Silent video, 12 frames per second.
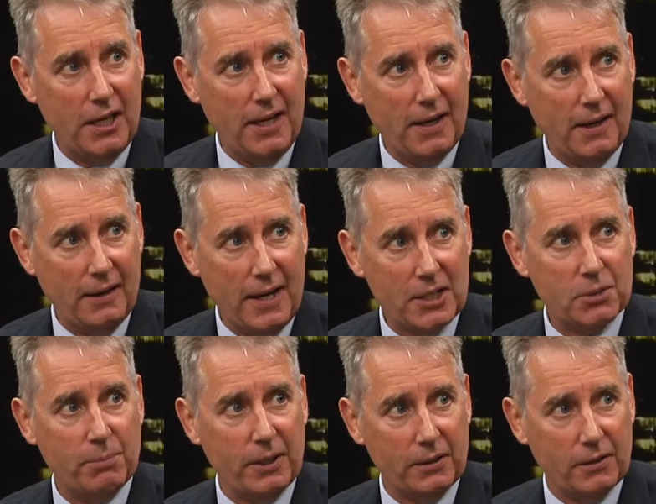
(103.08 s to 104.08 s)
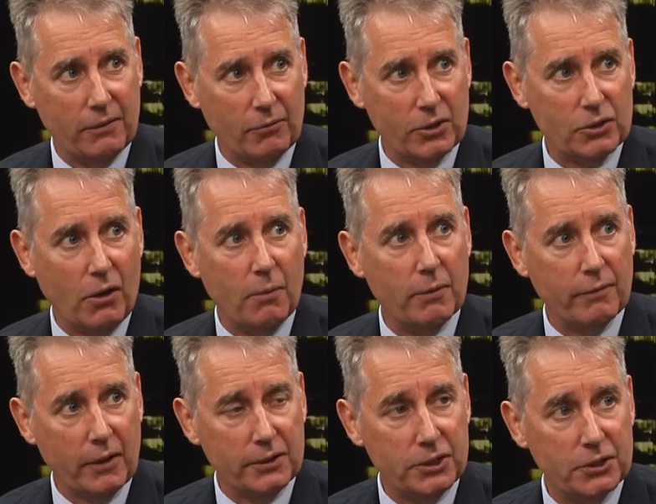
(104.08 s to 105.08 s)
care aspect of the retirement
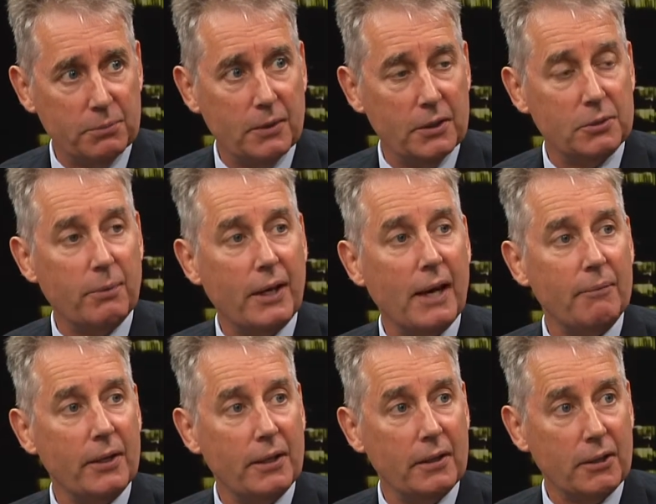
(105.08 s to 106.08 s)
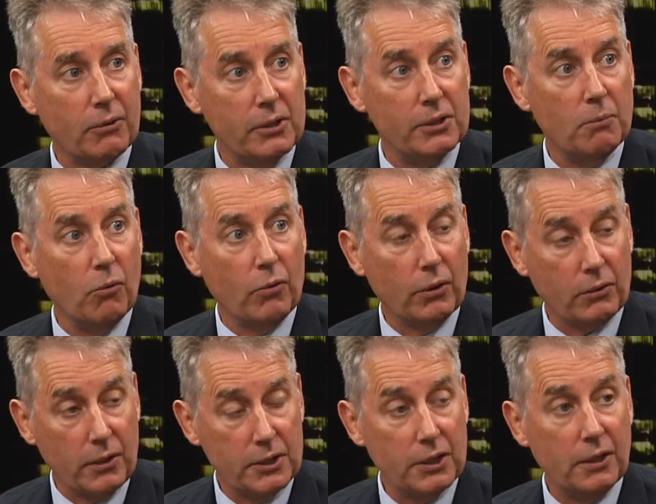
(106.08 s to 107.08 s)
village is becoming more
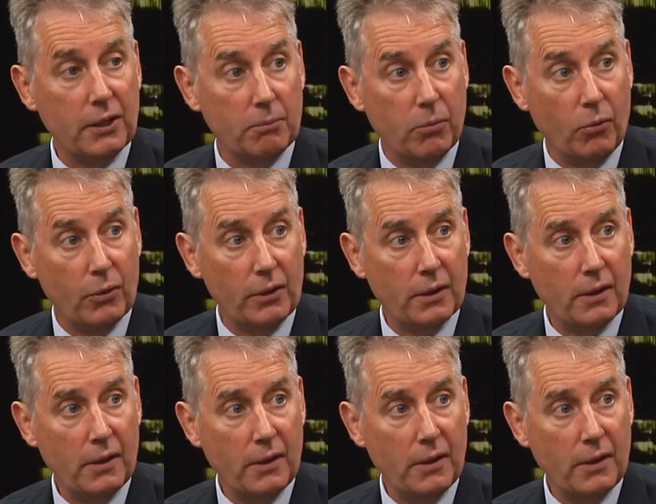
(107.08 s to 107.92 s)
increasingly important.